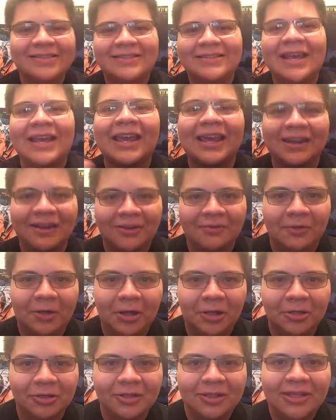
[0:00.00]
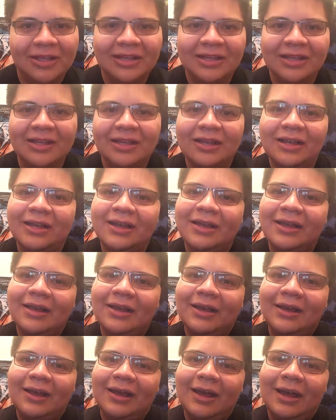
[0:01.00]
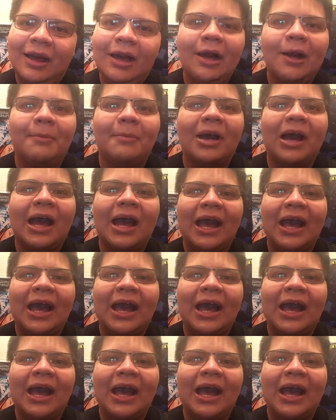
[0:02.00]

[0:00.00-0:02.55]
second of all, um,